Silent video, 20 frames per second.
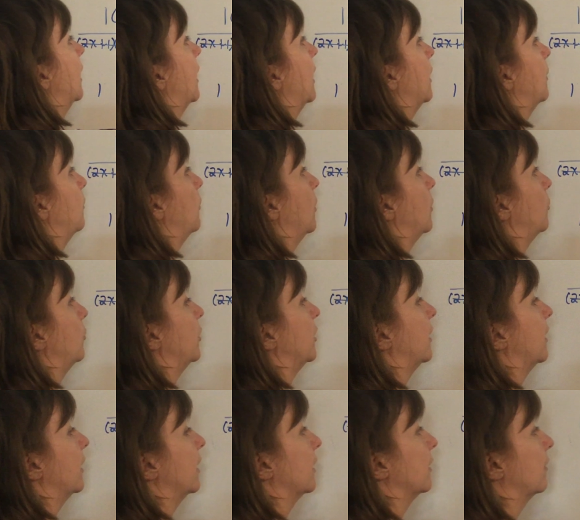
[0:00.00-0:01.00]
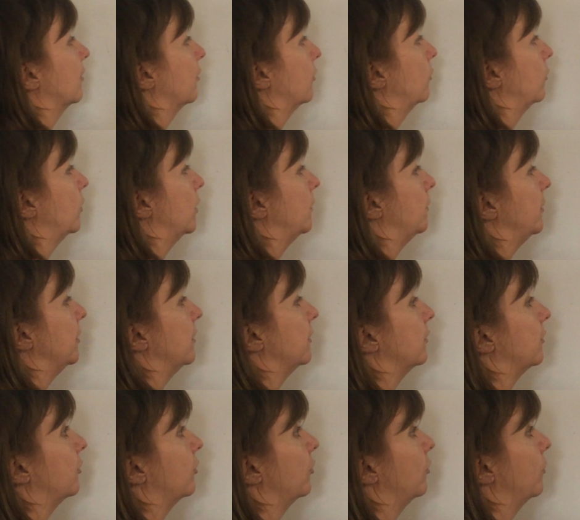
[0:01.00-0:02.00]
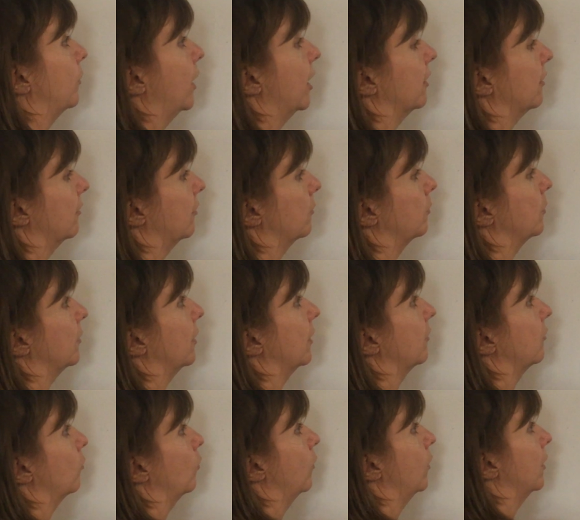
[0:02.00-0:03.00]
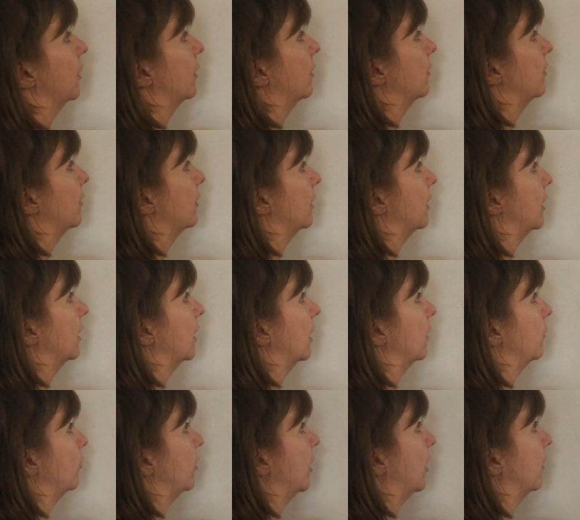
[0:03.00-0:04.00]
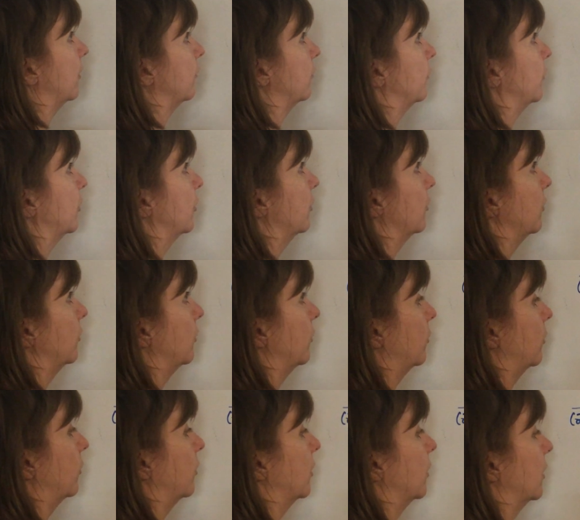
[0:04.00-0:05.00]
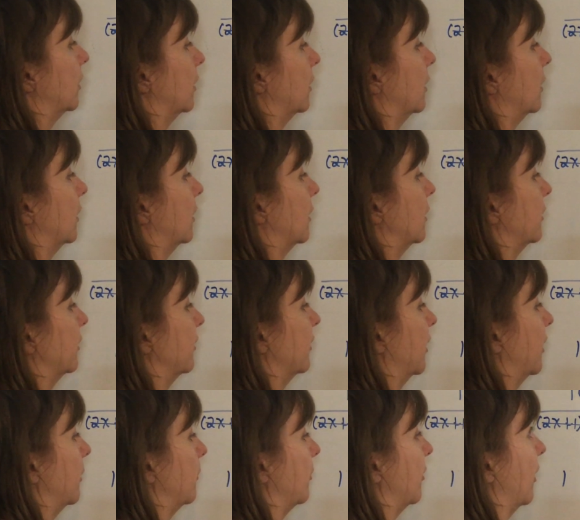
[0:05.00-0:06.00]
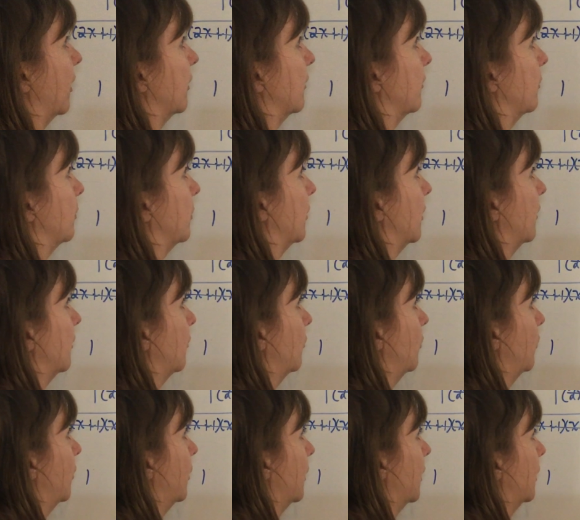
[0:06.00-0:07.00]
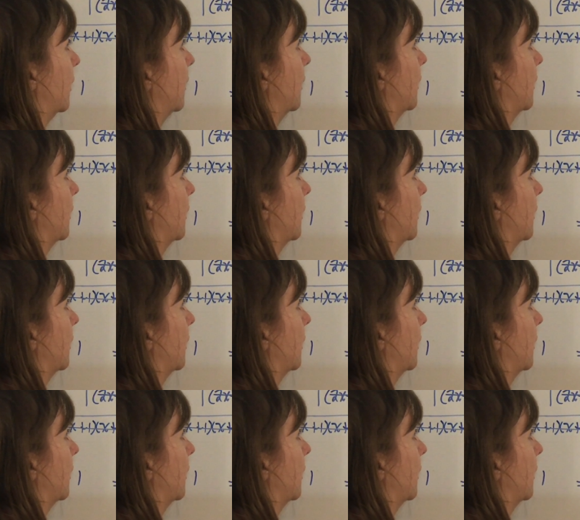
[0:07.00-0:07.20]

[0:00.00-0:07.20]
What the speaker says: and what would cancel would be the 2x plus 1's, and I would have 2 times x plus 1.